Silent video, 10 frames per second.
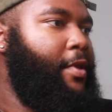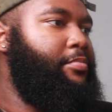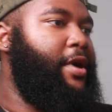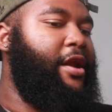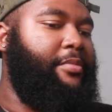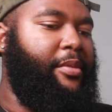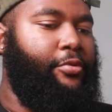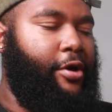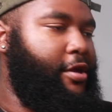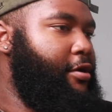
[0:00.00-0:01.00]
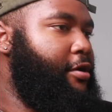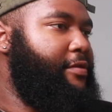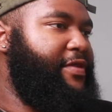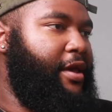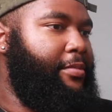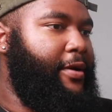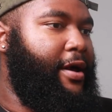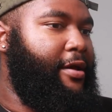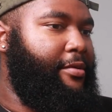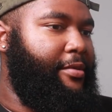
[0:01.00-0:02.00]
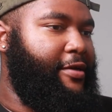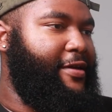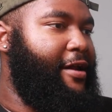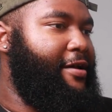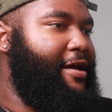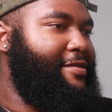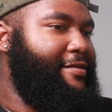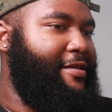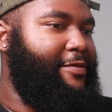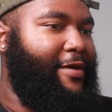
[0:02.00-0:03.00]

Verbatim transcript: proud of my boy. You know what I'm saying? Proud of him, man. Shout out Nasty C,